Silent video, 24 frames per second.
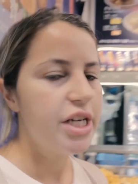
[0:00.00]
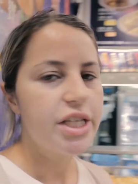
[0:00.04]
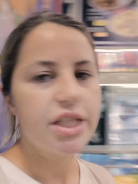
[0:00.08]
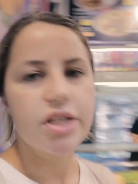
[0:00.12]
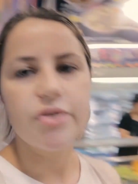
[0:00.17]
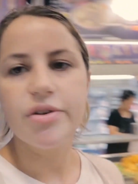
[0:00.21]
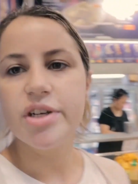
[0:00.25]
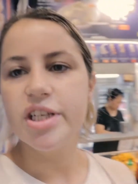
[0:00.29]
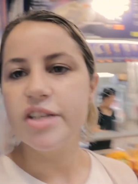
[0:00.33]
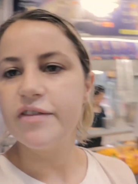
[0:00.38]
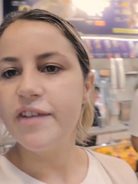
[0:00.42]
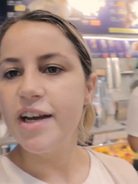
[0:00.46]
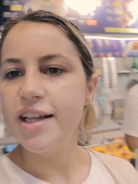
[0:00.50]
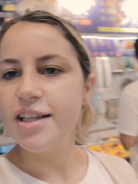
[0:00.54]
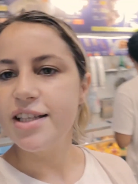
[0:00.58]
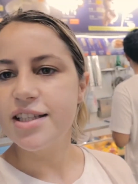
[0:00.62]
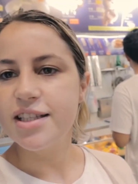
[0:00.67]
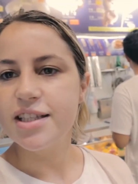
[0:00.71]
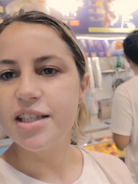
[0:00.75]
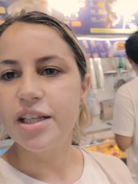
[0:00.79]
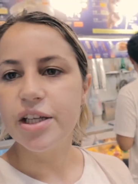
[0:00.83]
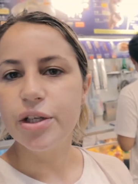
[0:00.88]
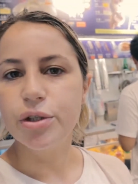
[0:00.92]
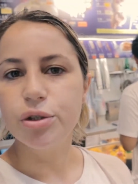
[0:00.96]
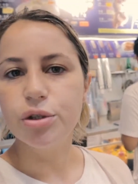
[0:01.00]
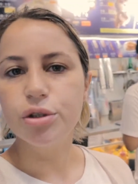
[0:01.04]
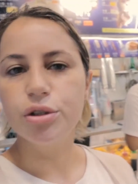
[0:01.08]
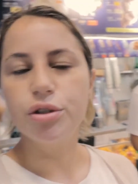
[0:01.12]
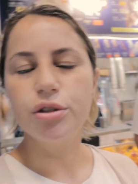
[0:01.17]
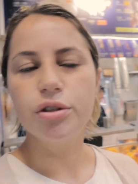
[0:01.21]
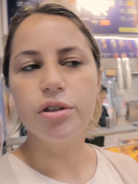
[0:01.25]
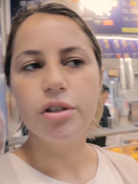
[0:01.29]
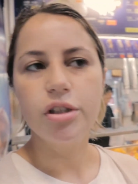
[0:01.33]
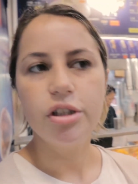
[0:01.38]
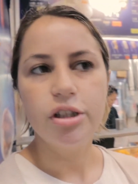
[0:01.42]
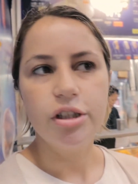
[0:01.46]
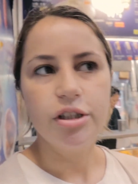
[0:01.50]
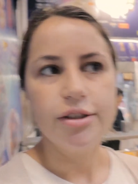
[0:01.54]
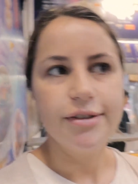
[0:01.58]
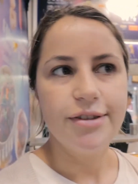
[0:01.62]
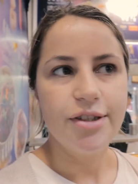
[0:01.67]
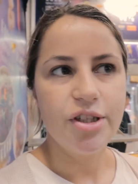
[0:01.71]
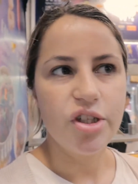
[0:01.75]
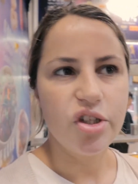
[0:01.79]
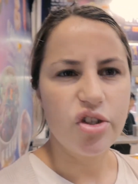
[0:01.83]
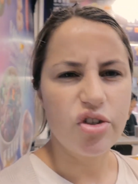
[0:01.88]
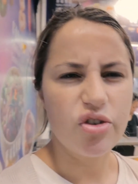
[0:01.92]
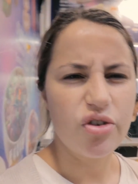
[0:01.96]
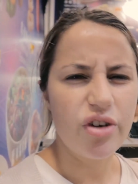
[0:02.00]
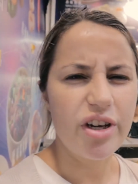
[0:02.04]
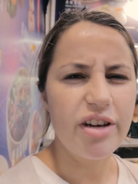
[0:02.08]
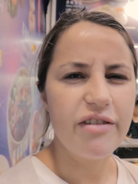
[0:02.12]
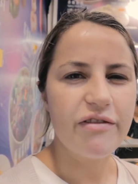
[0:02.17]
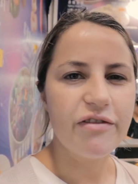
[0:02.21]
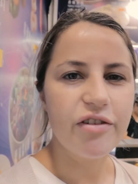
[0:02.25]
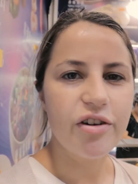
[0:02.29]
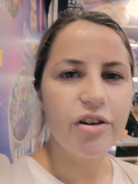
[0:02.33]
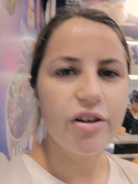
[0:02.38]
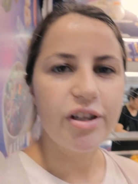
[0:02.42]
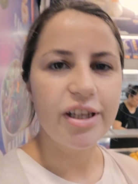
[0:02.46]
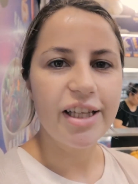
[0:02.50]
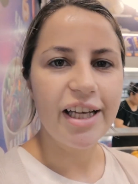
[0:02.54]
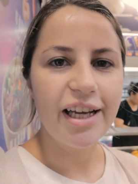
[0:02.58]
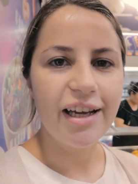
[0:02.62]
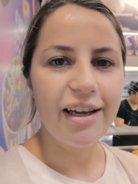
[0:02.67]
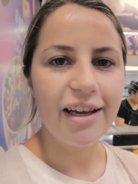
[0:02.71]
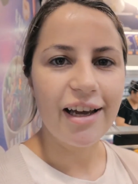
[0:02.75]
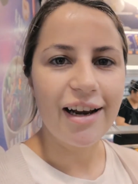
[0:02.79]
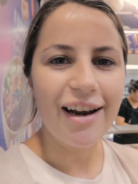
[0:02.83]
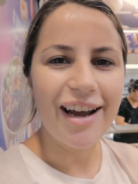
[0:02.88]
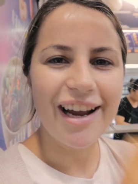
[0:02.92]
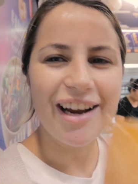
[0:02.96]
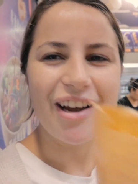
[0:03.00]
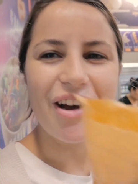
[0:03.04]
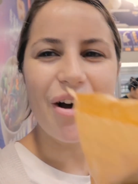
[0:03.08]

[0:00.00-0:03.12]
So we just found this little street food thing and I